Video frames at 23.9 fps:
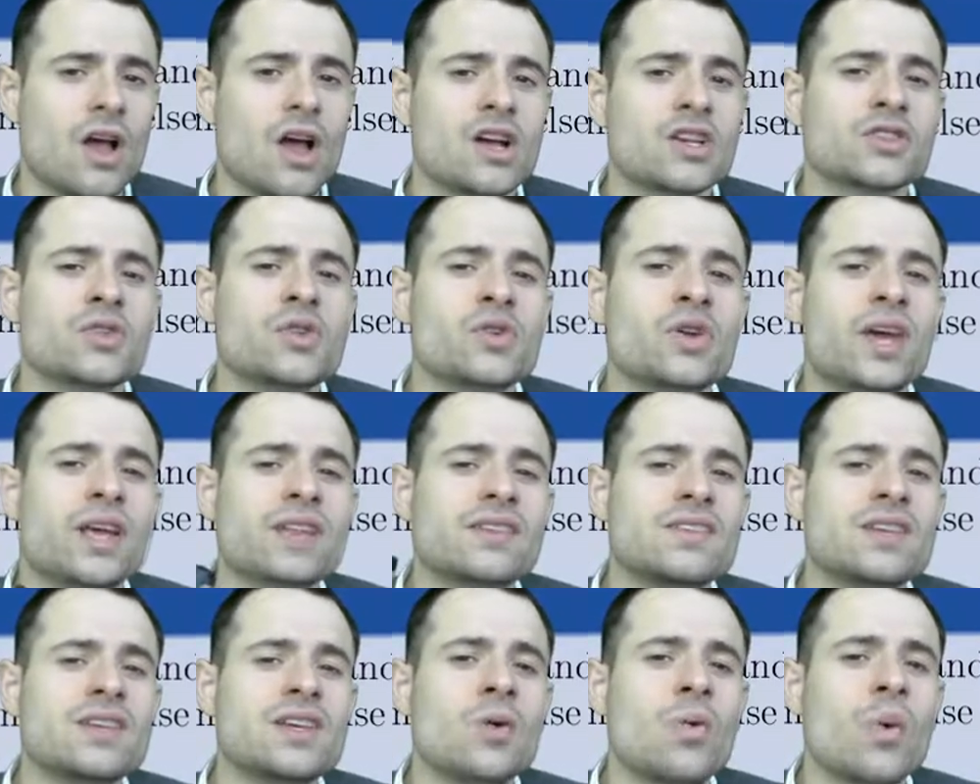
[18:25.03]
So you can
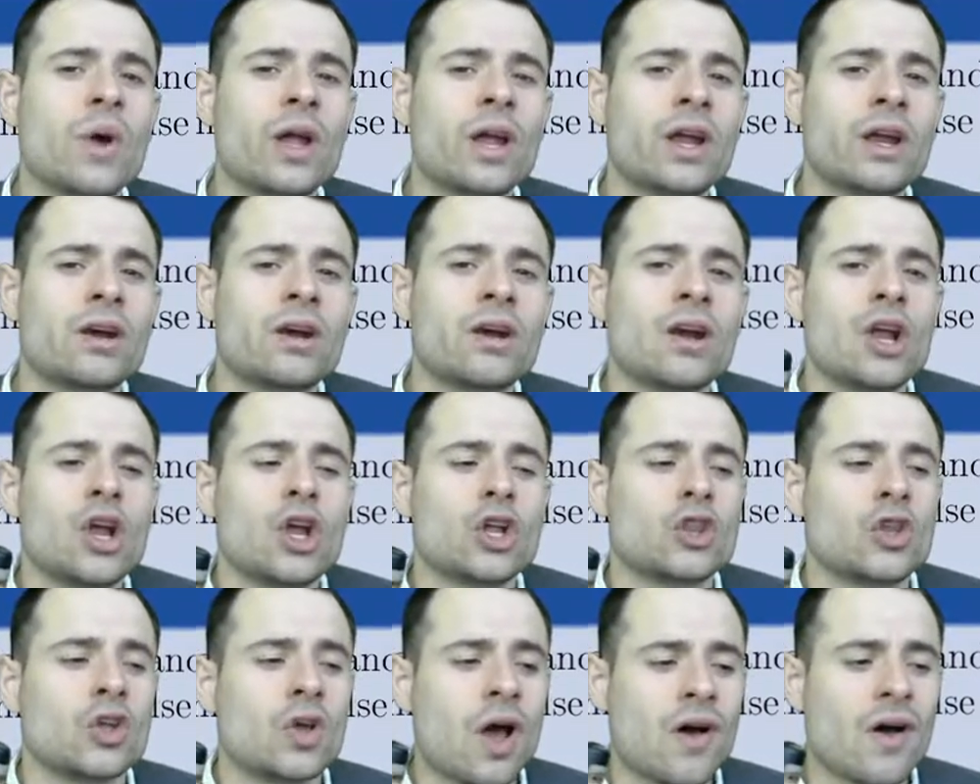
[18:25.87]
see where
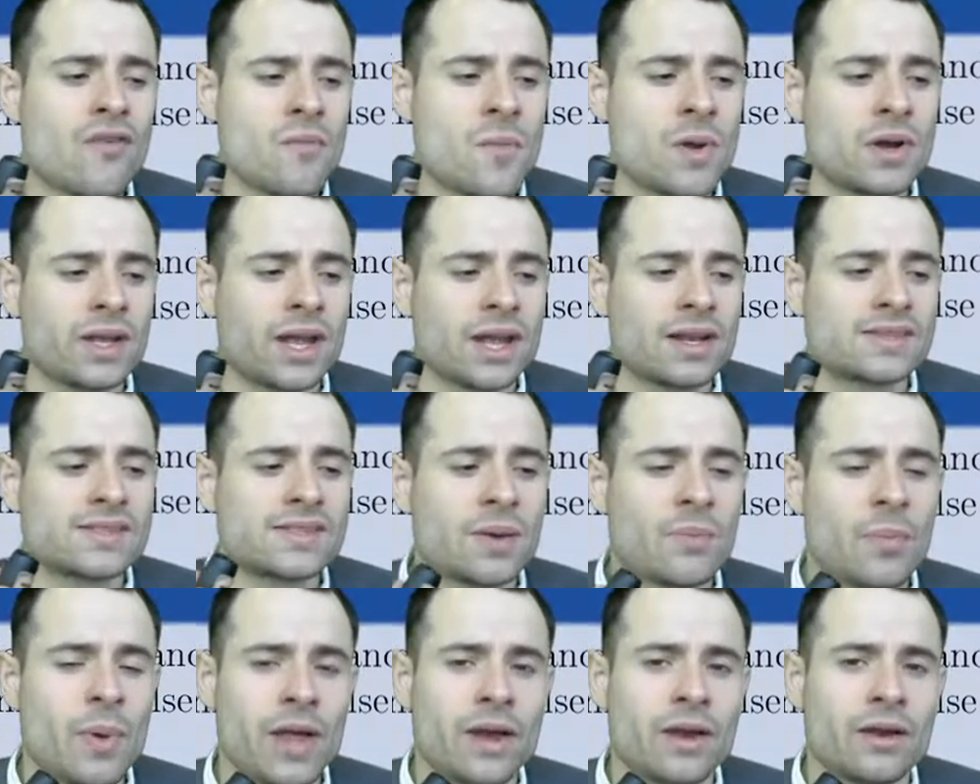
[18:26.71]
the government can
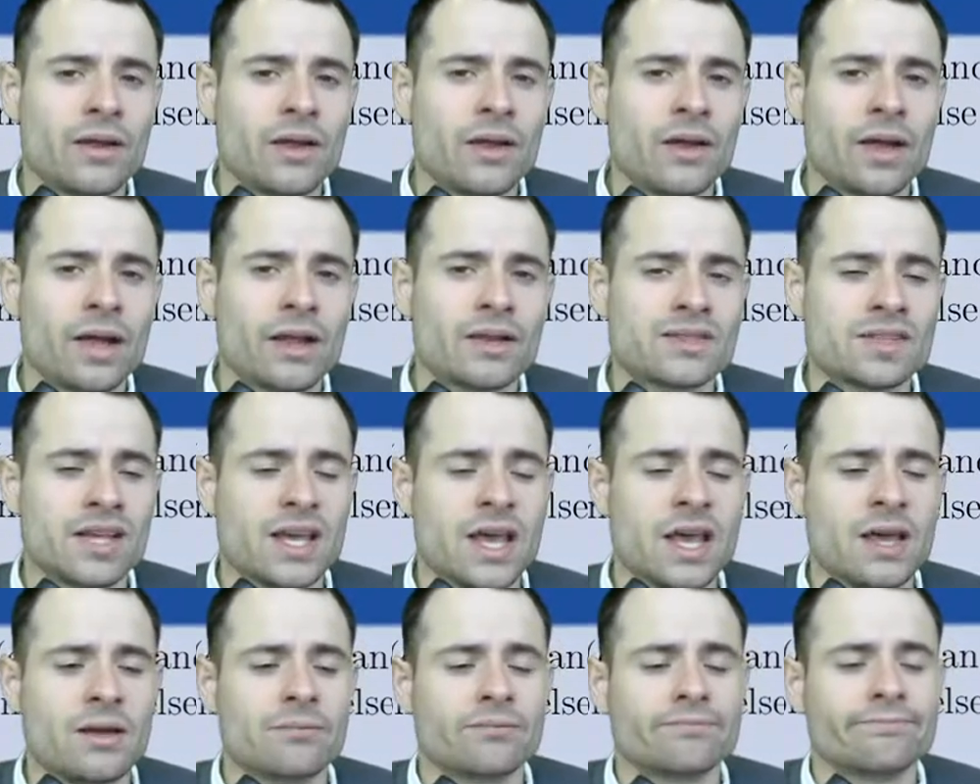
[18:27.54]
step in and
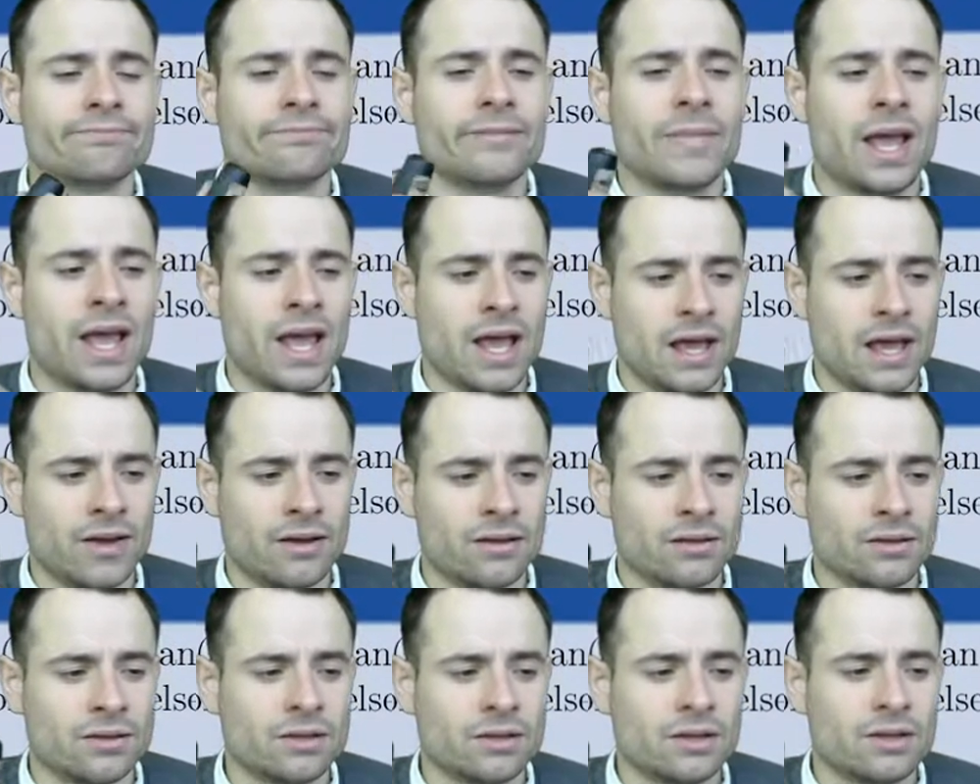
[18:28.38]
say, hey,
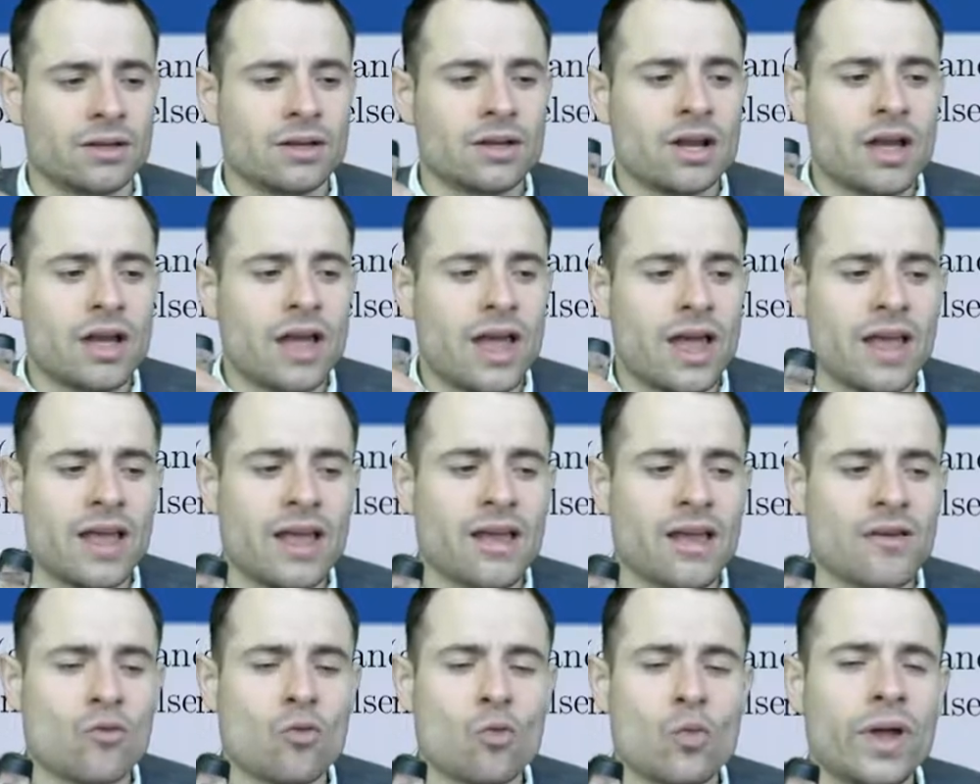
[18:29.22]

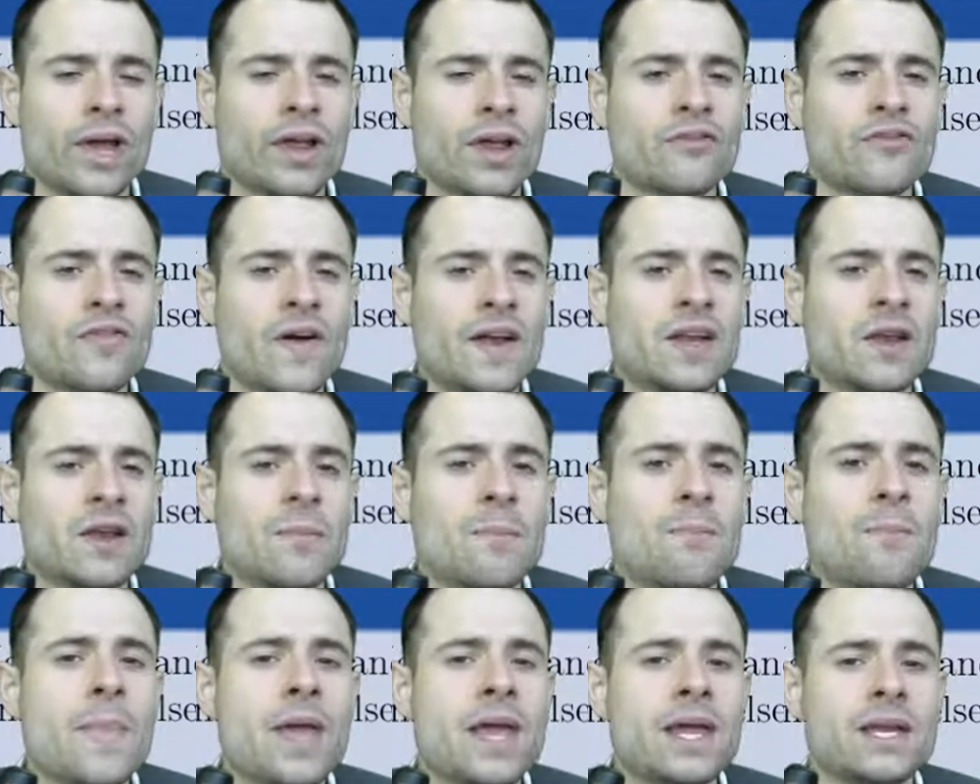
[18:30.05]
we can find
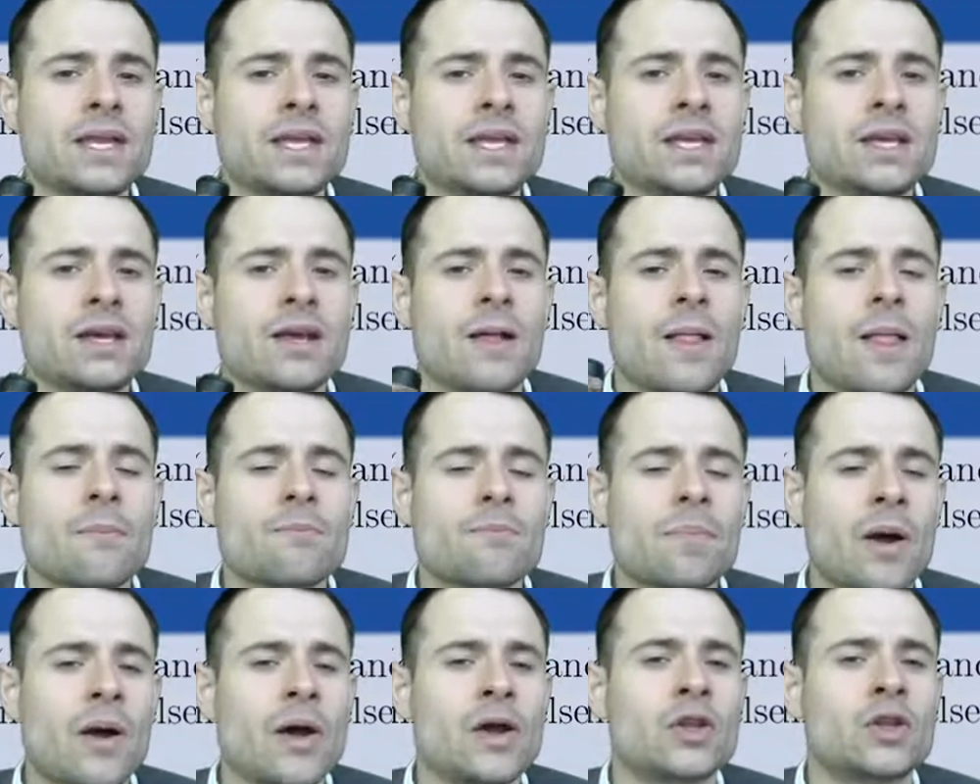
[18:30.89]
many
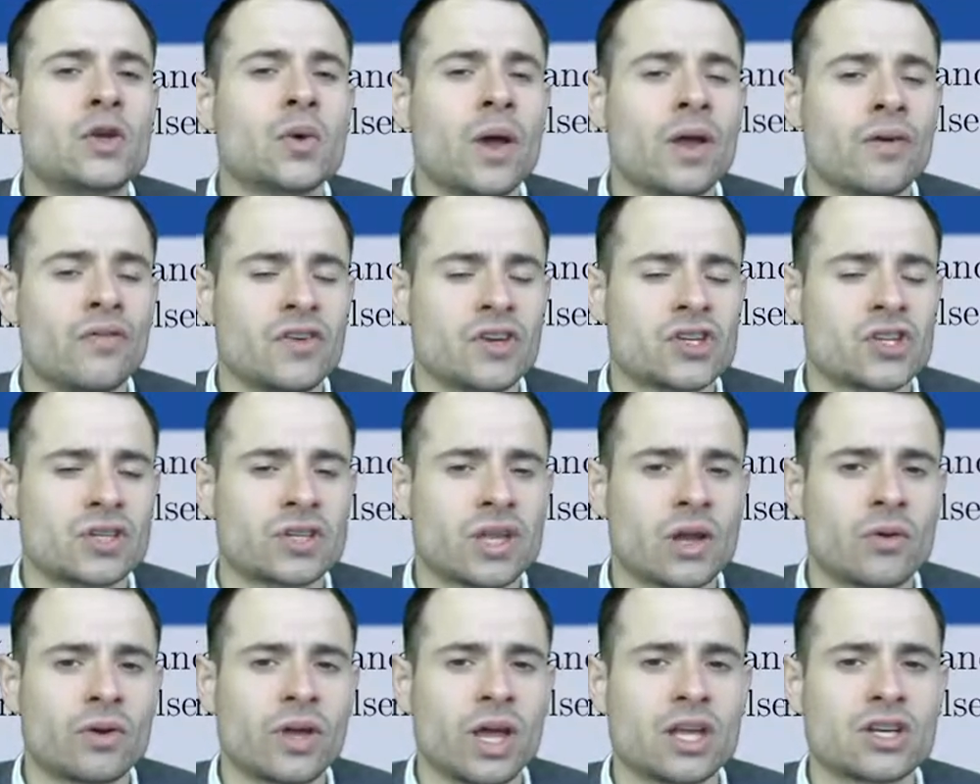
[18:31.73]
Pareto efficient
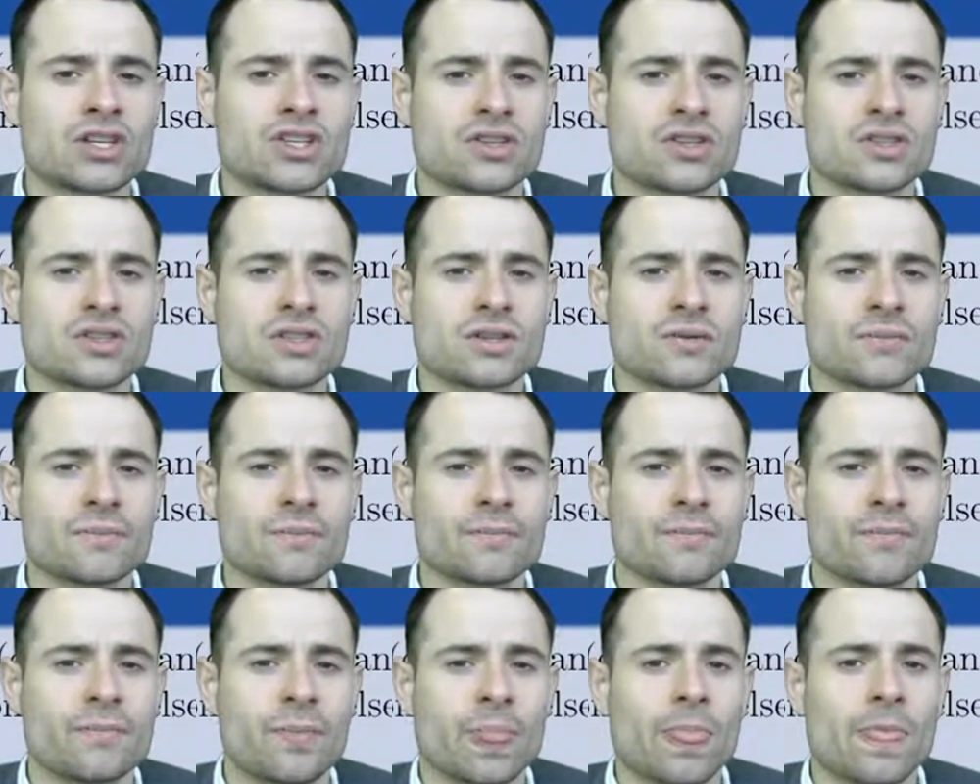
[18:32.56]
allocations,
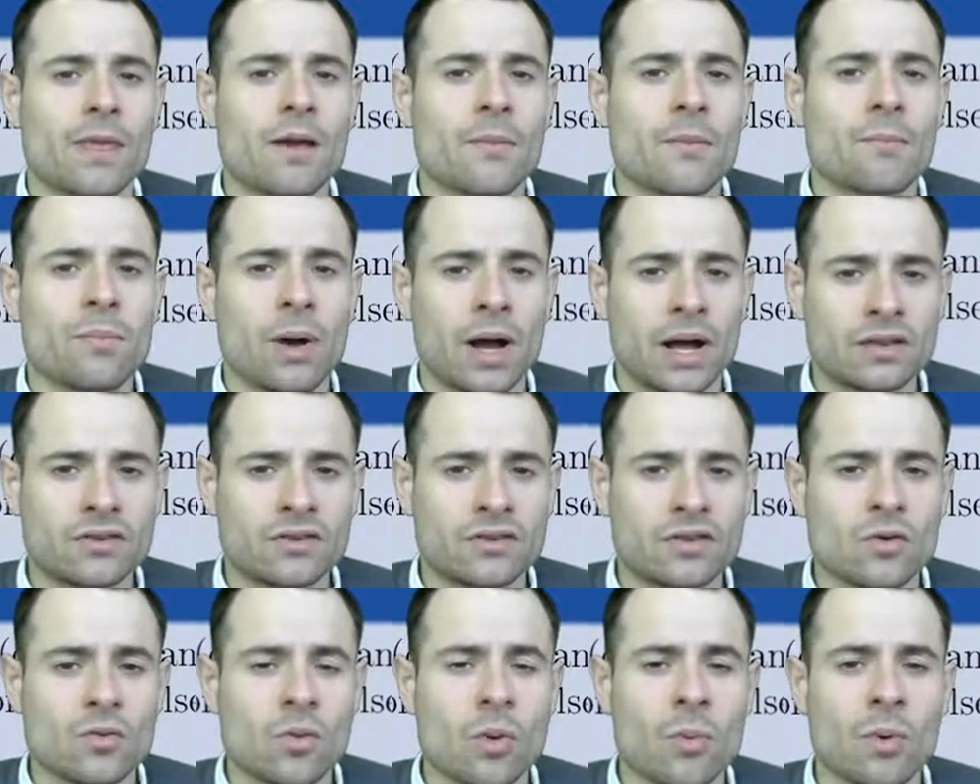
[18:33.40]
but
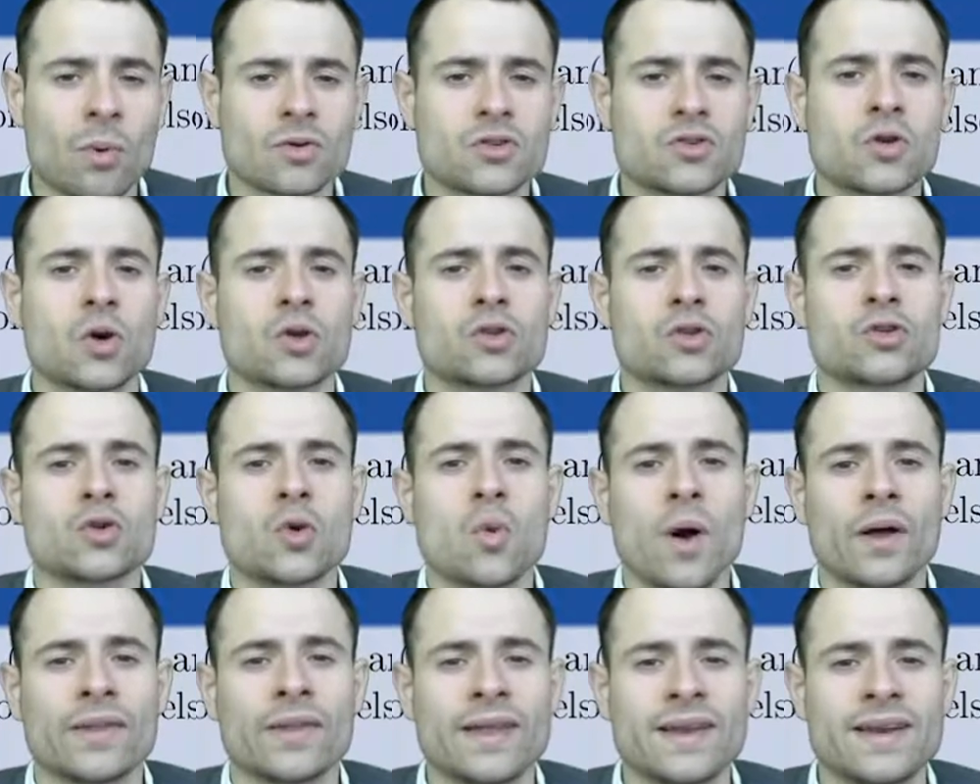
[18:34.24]
we want to go to
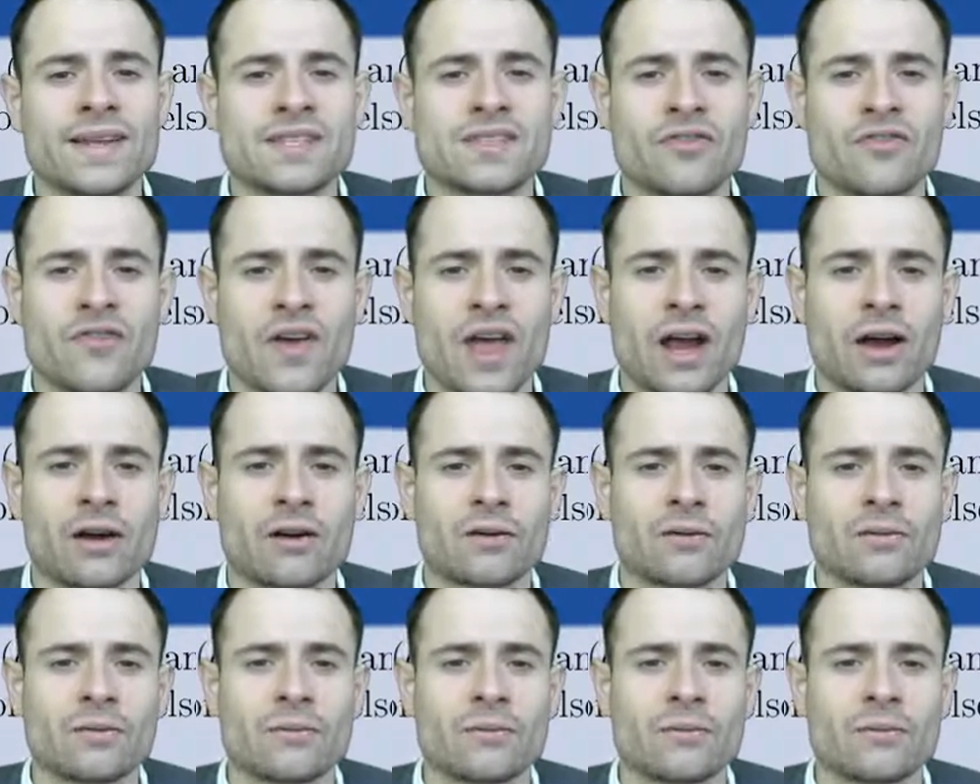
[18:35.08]
one that is fair.